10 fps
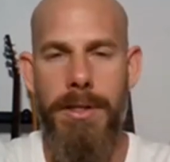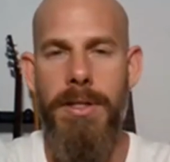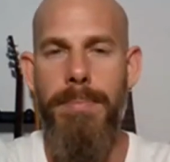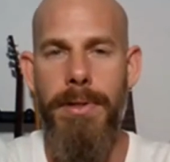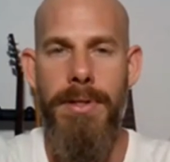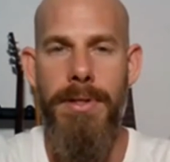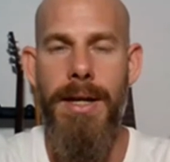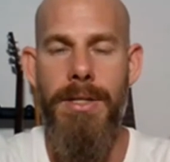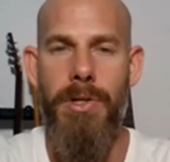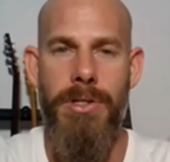the simplest
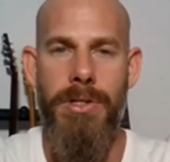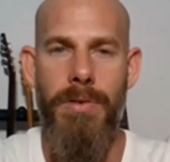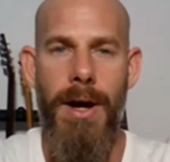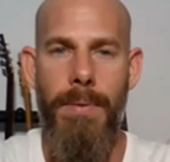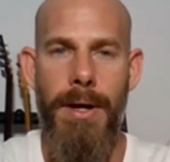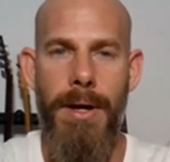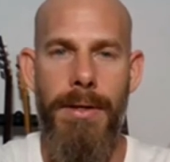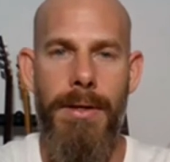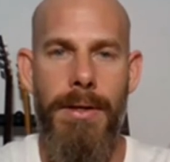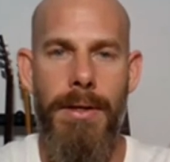answer is the right one.
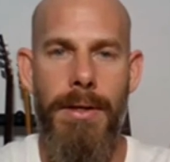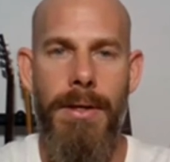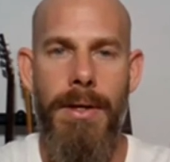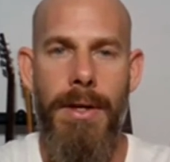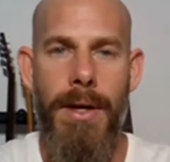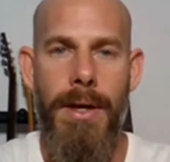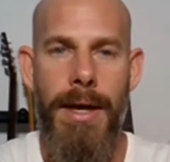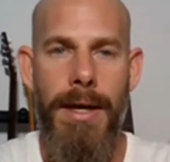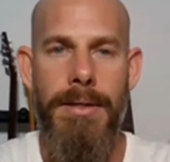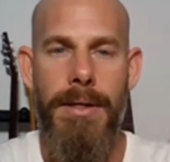
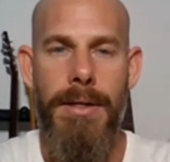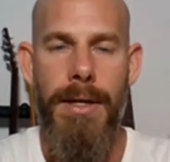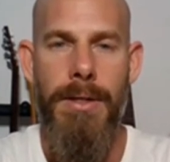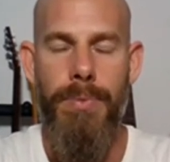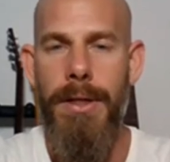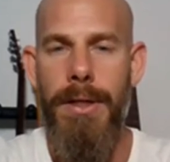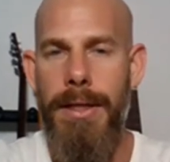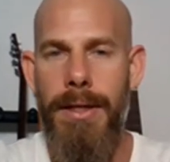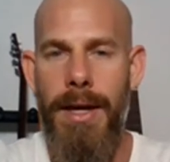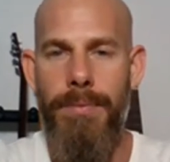And it's
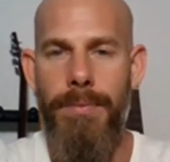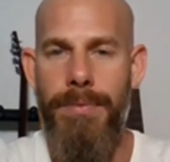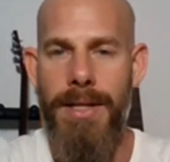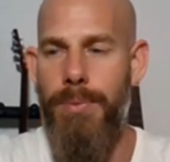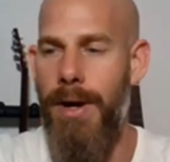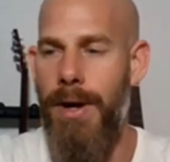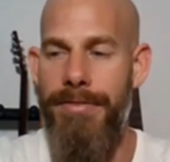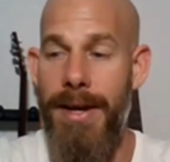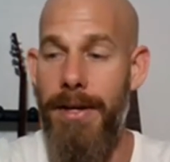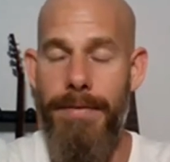really it that's what I
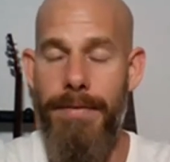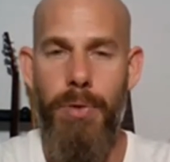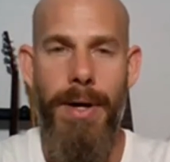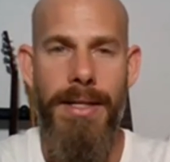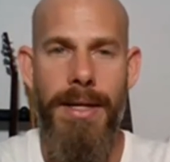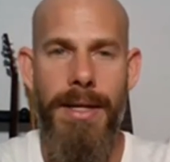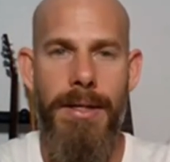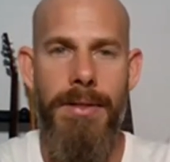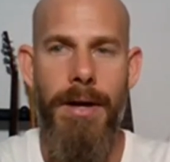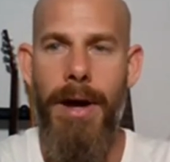have found over 20
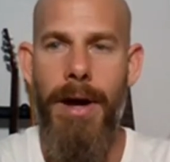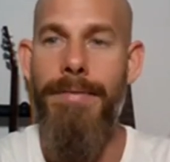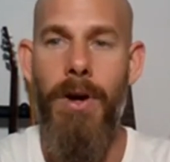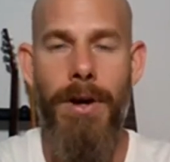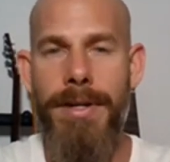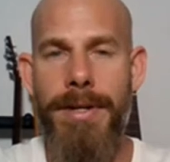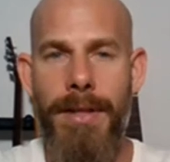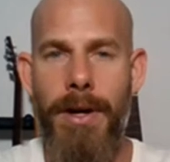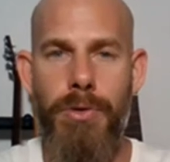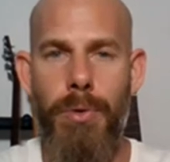years. If I've gone
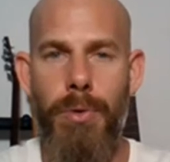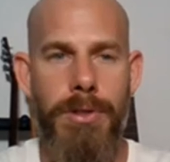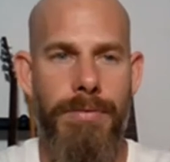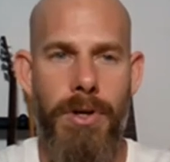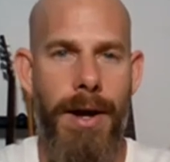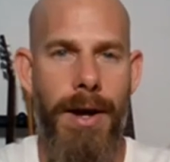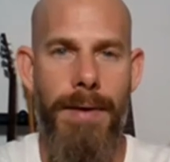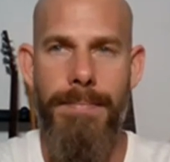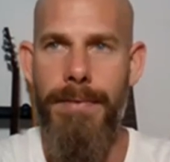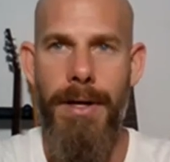down those routes of trying
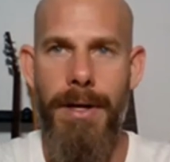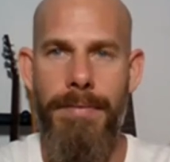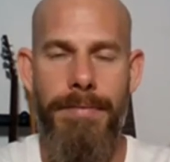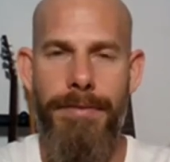to, you know,